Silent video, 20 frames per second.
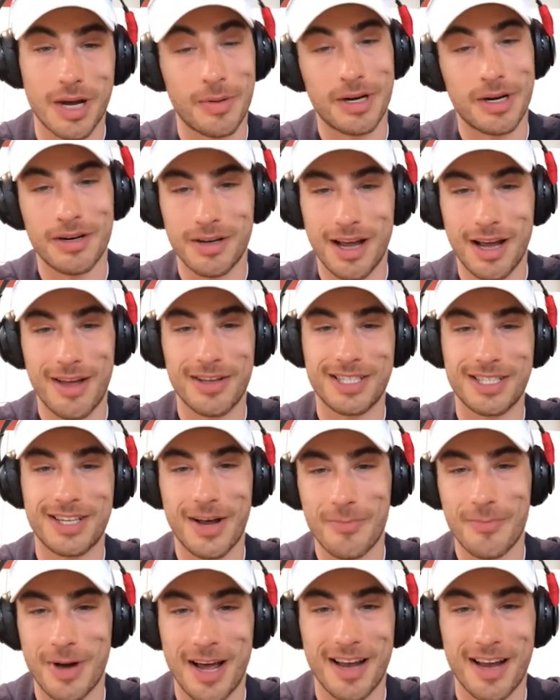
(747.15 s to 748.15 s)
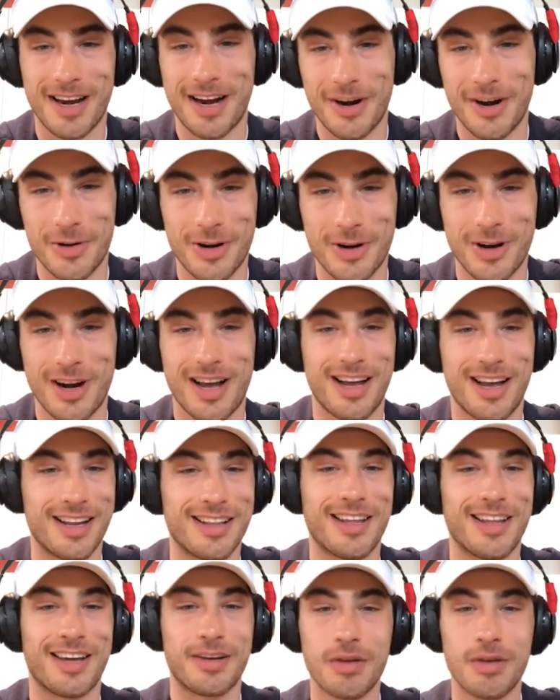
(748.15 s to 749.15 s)
I mean, at least I'm not, I know you're not,
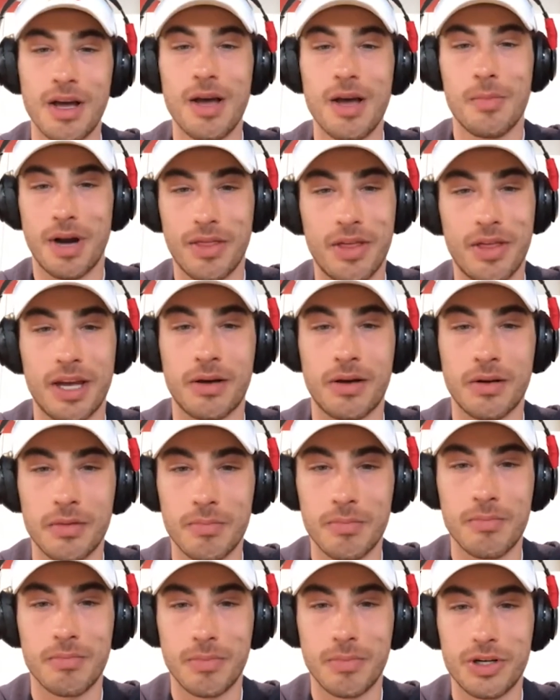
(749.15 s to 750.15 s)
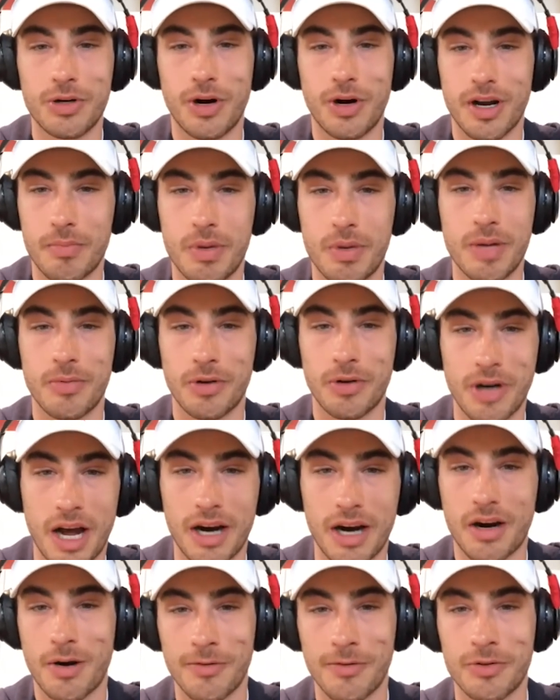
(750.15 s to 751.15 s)
like, but I think majority of people are not
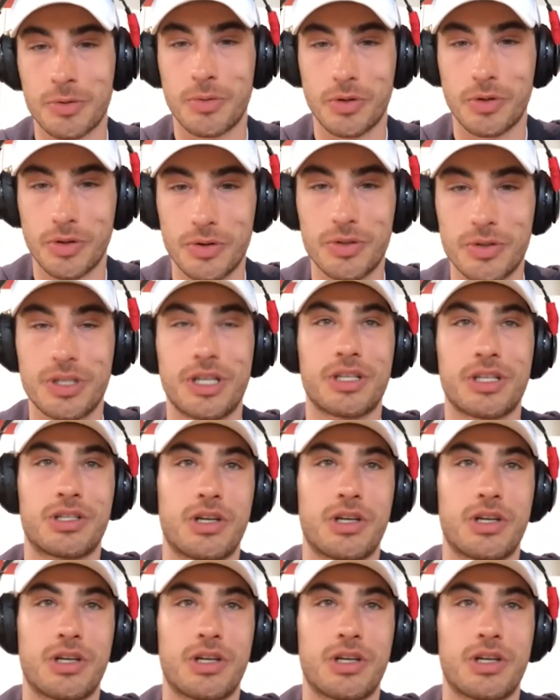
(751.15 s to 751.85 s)
comfortable losing.